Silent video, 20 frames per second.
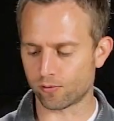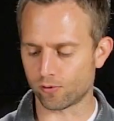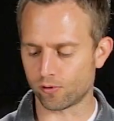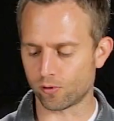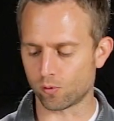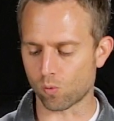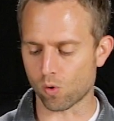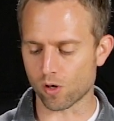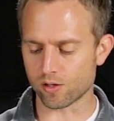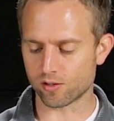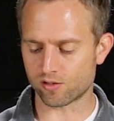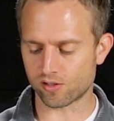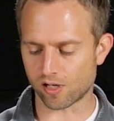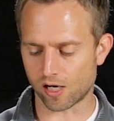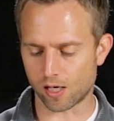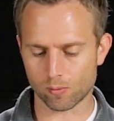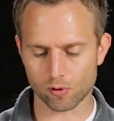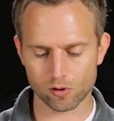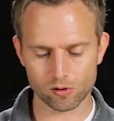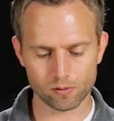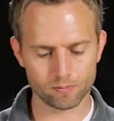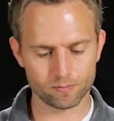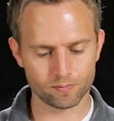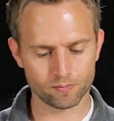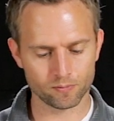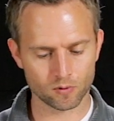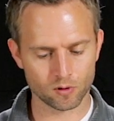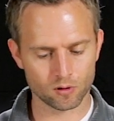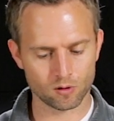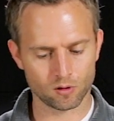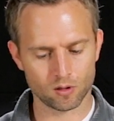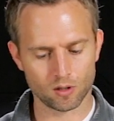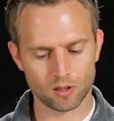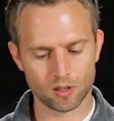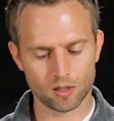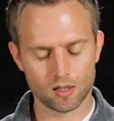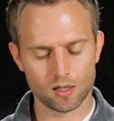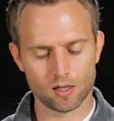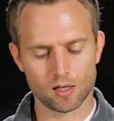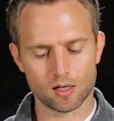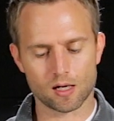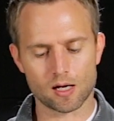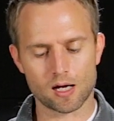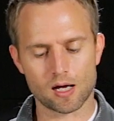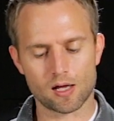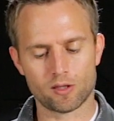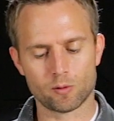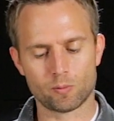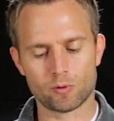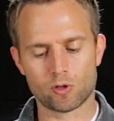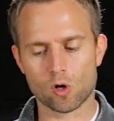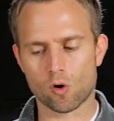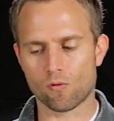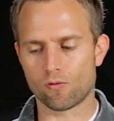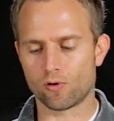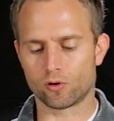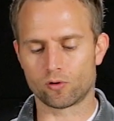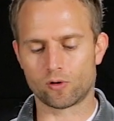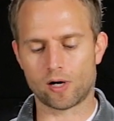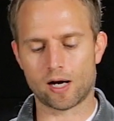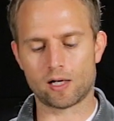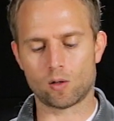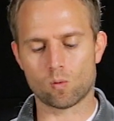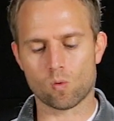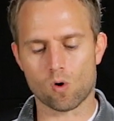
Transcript: for their 1 saber. Then we go over to Granny